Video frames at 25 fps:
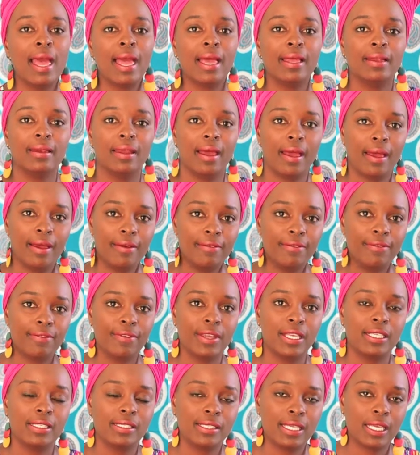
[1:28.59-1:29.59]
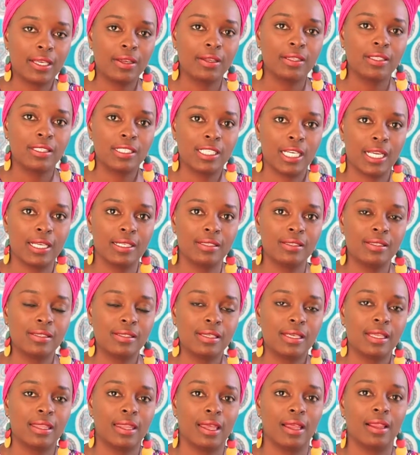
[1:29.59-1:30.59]
and have a second
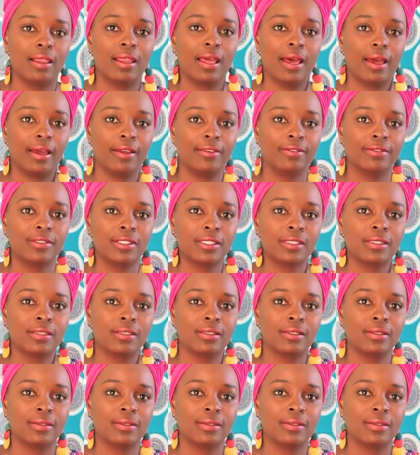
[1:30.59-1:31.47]
chance in their lives.